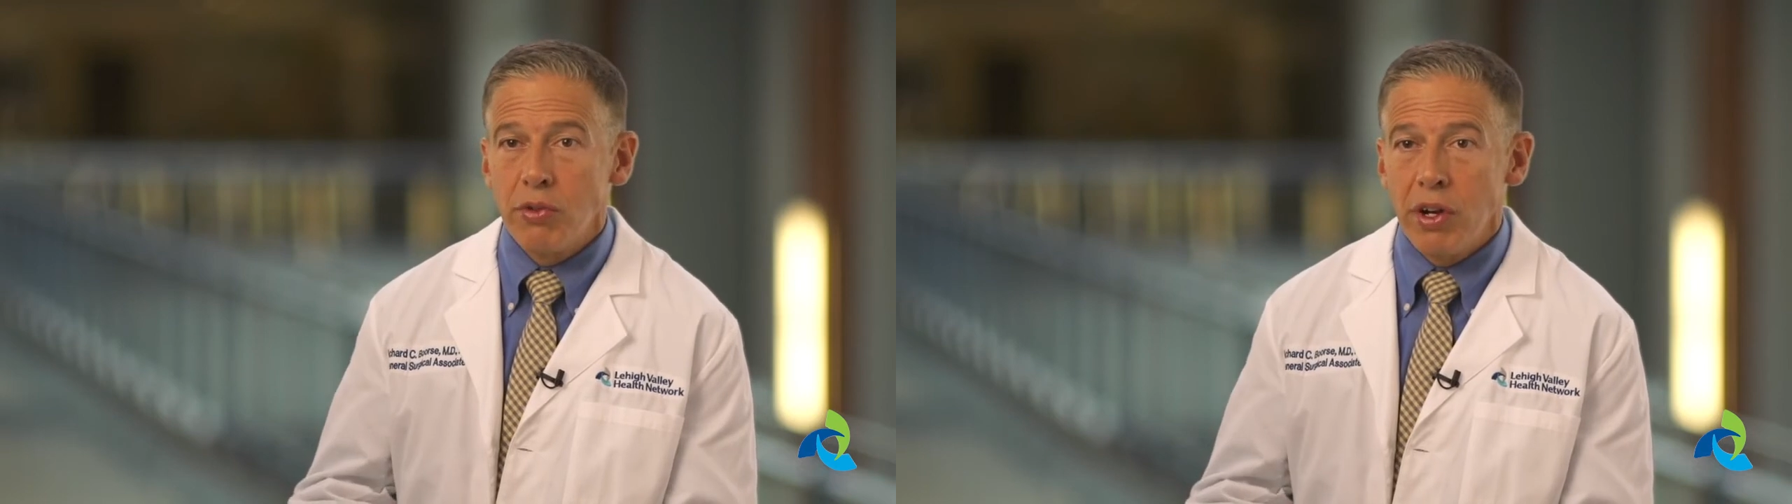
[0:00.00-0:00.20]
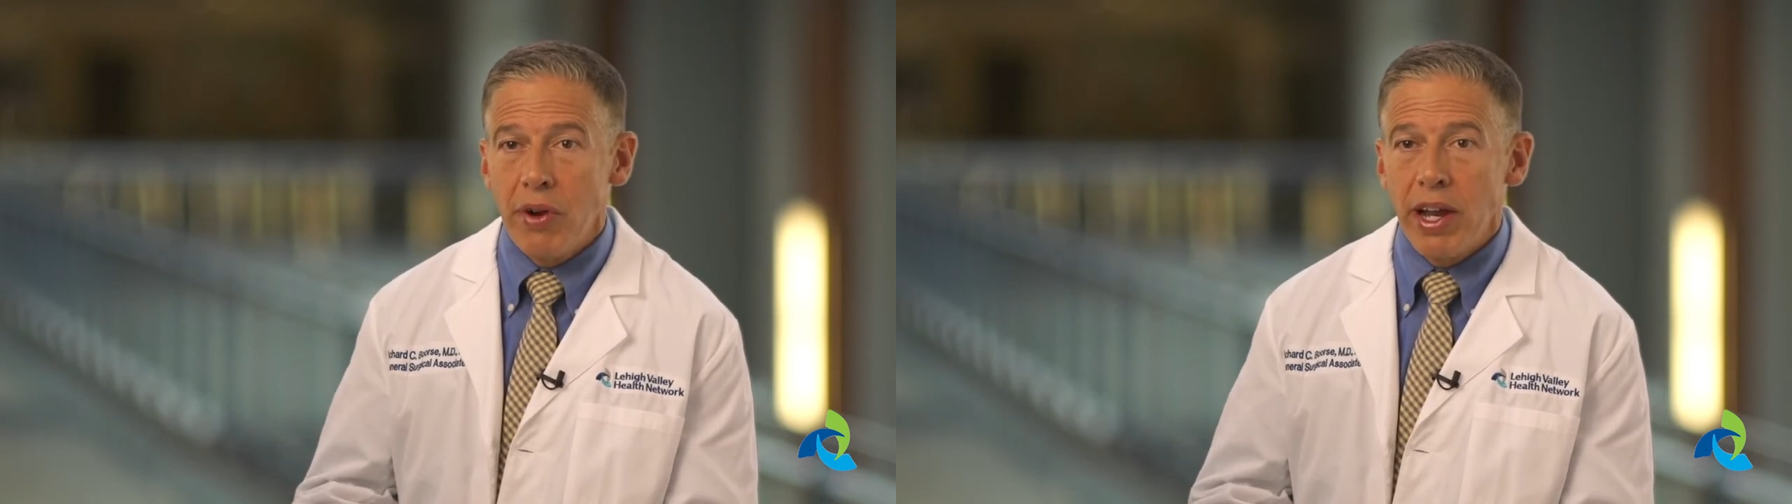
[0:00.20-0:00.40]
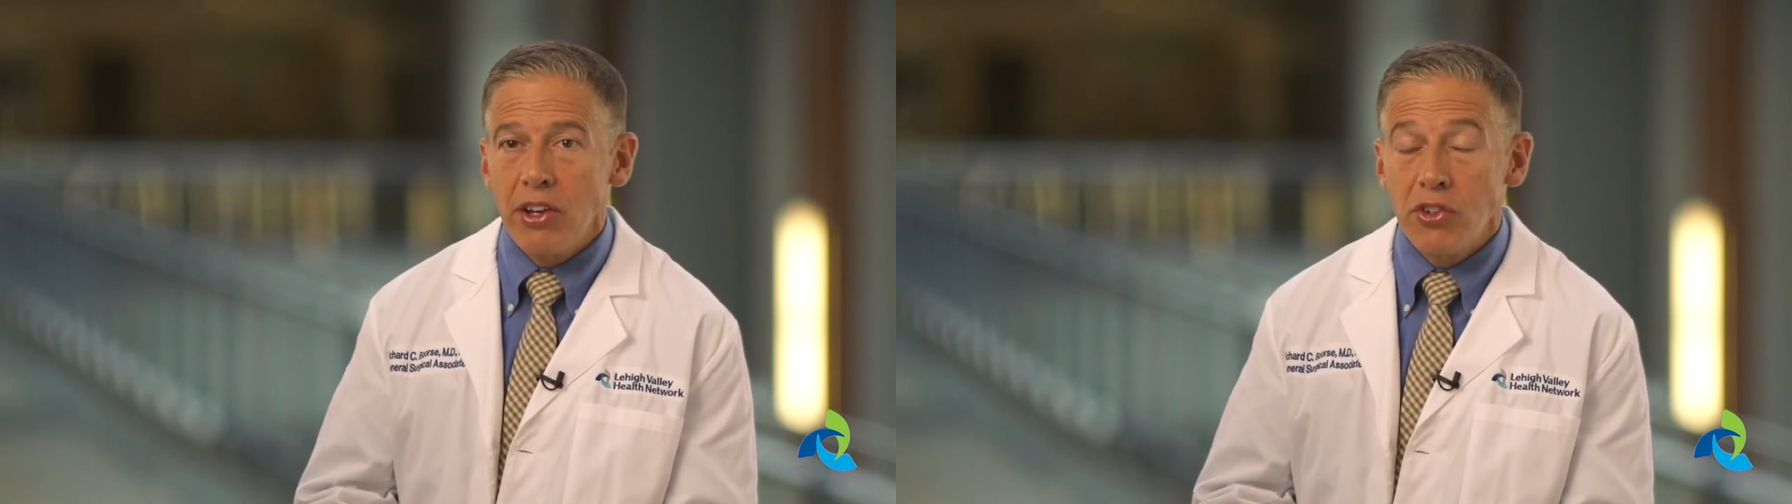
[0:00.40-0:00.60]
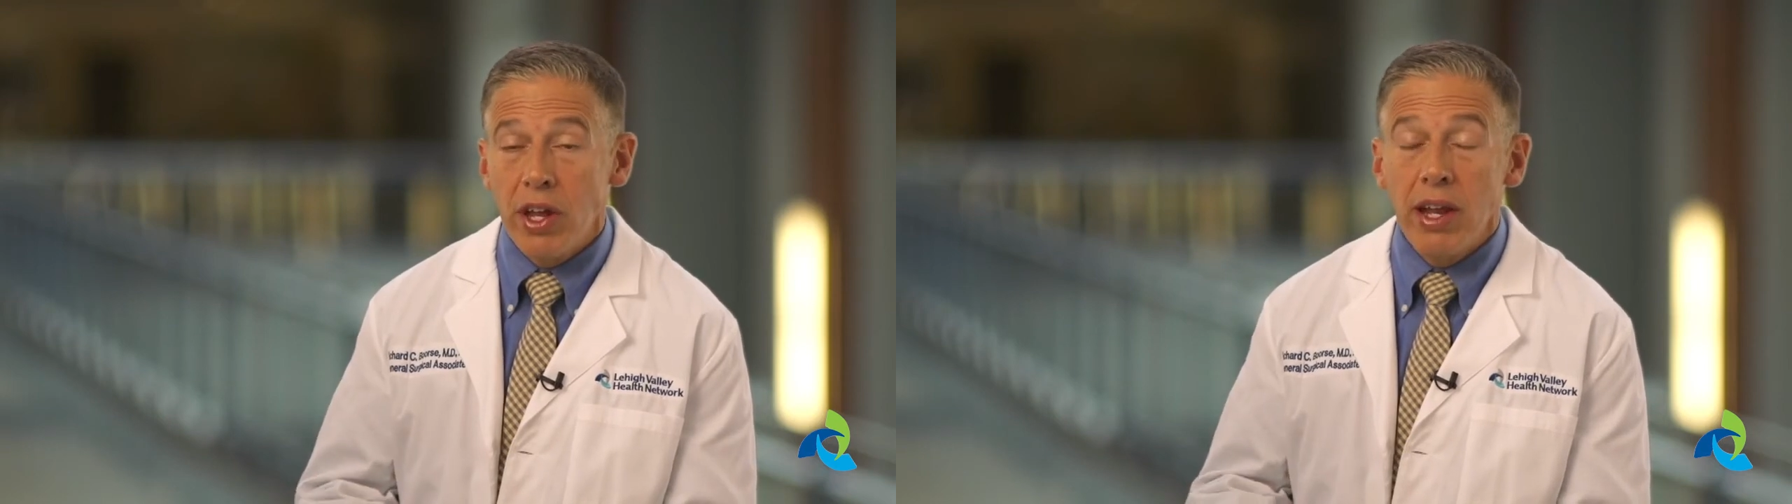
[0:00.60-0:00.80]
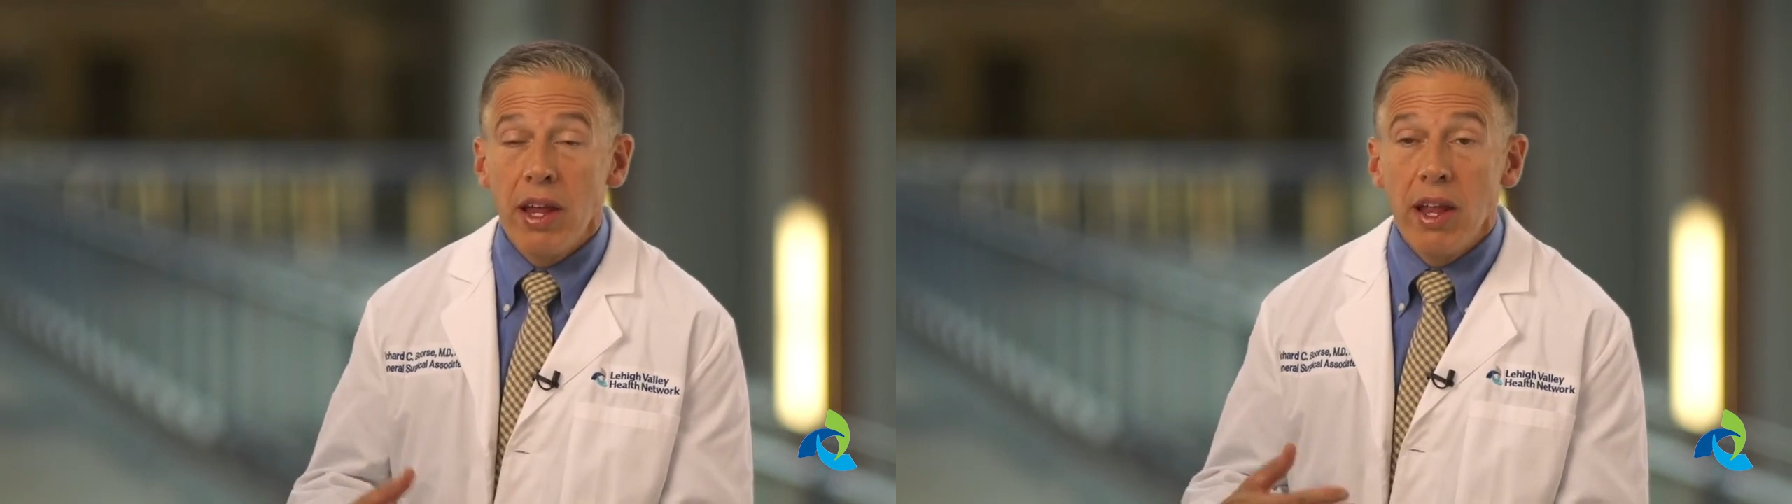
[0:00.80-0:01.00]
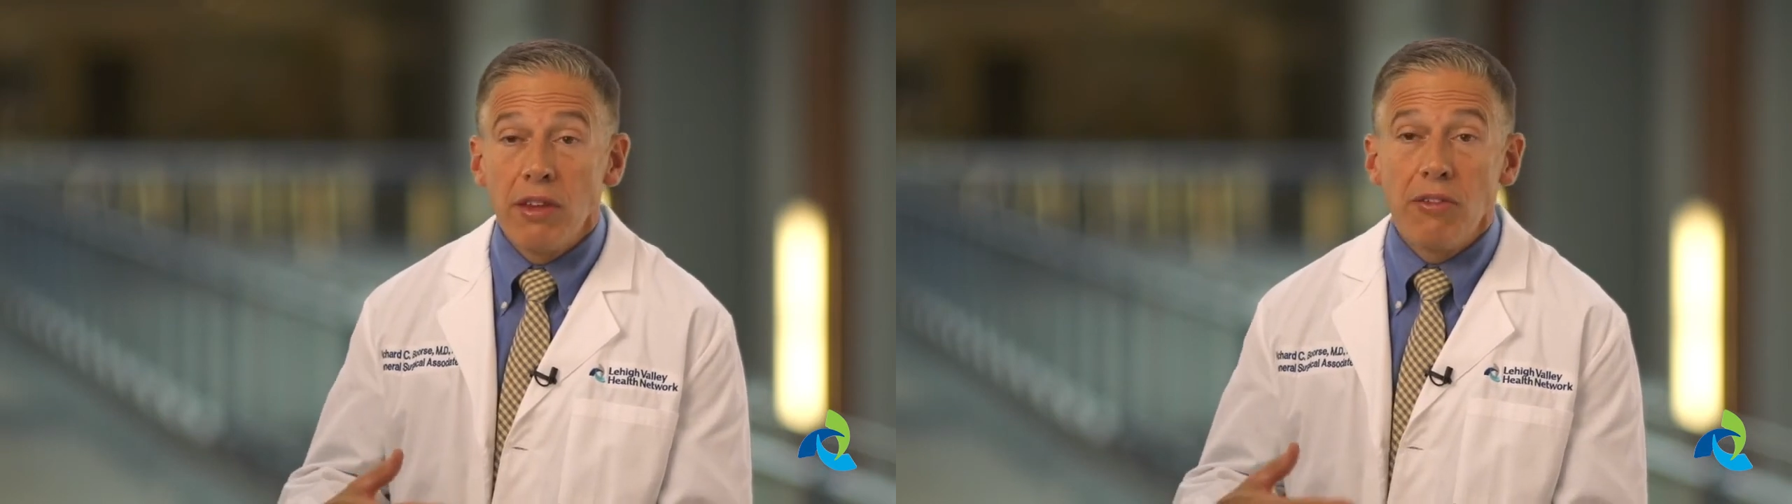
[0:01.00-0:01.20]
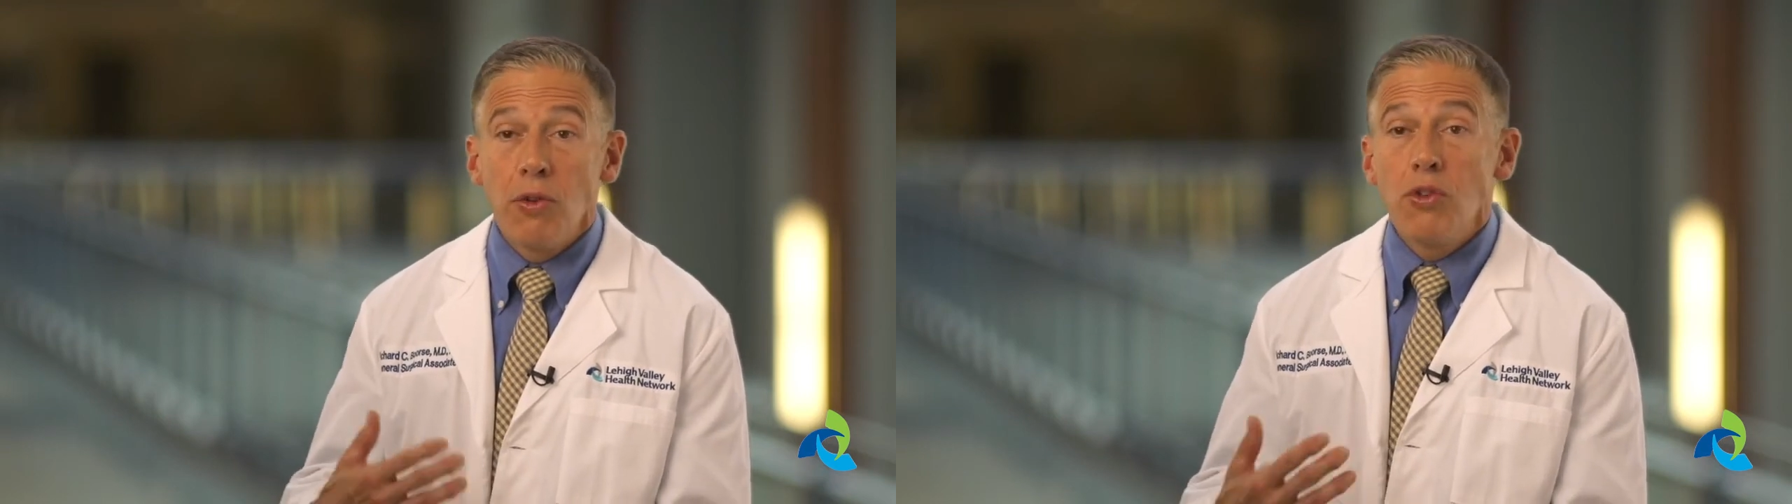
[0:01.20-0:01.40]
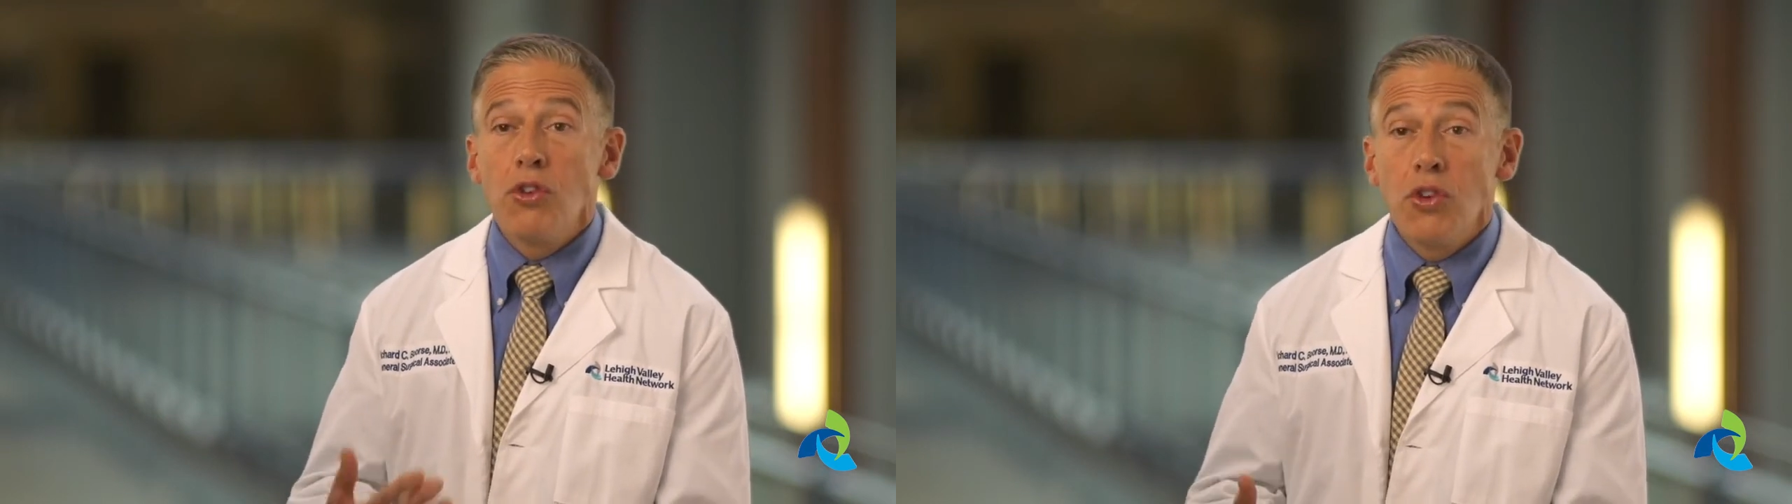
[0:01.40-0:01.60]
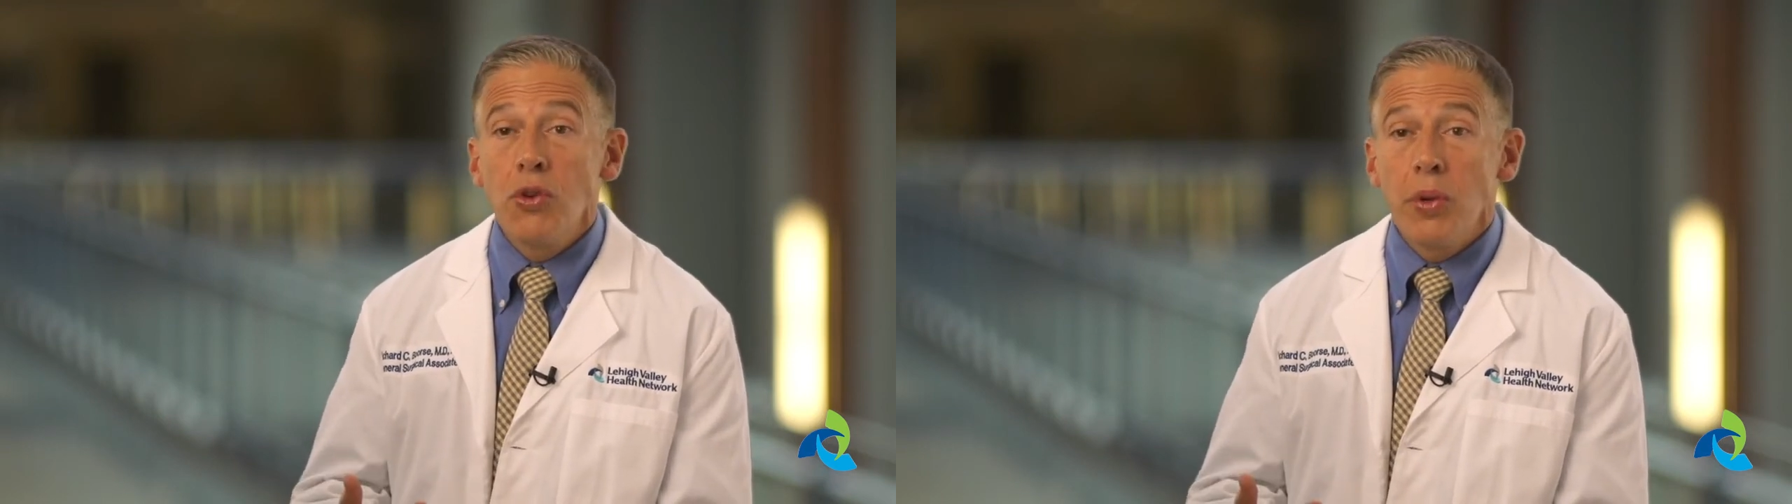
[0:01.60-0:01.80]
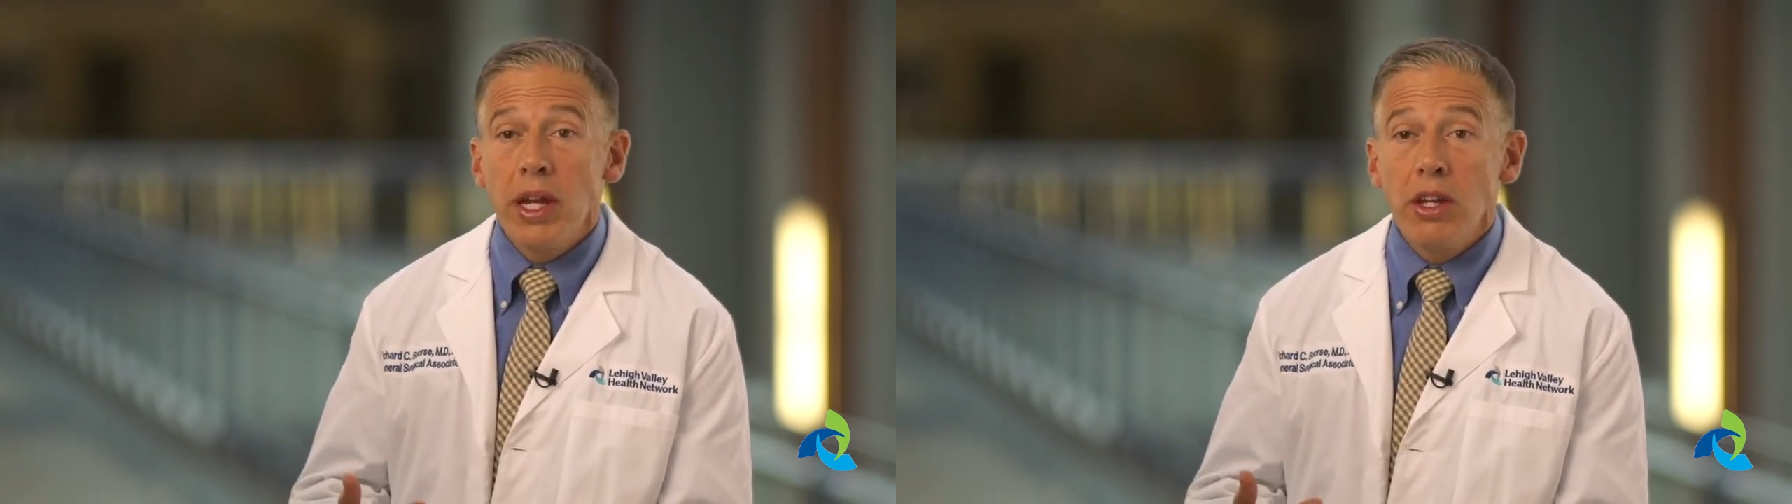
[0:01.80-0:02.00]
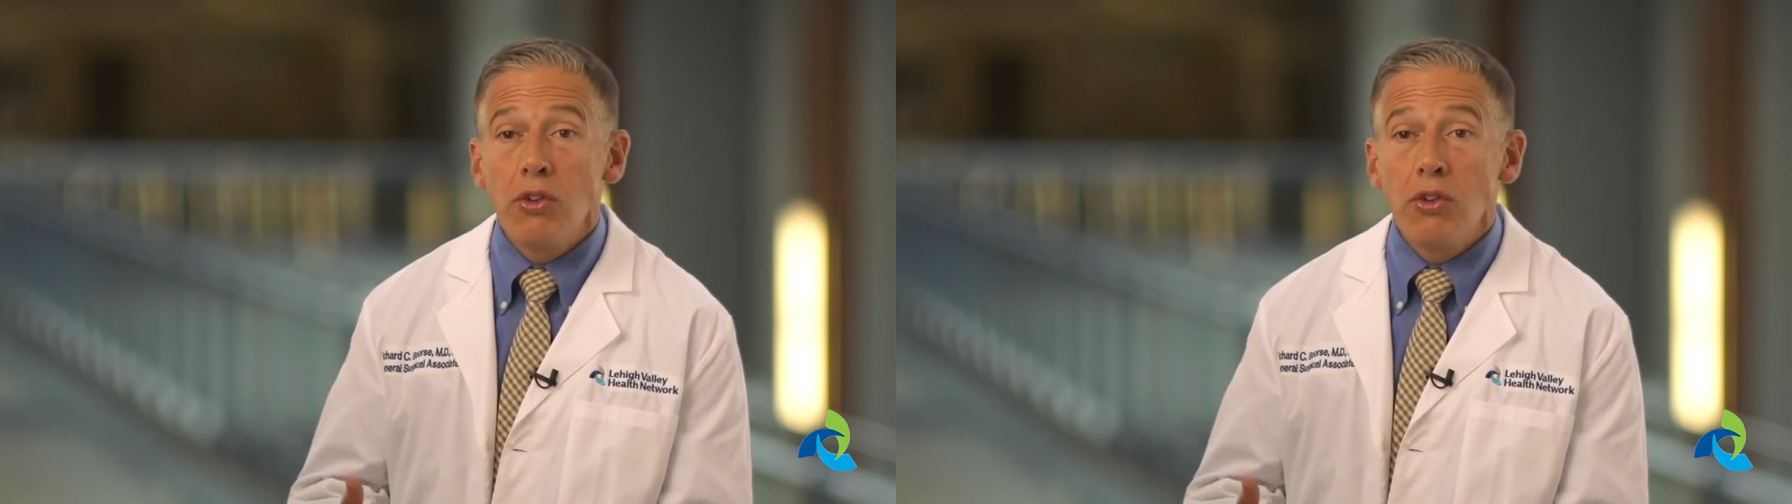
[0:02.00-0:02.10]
rearranged so that the food you do eat,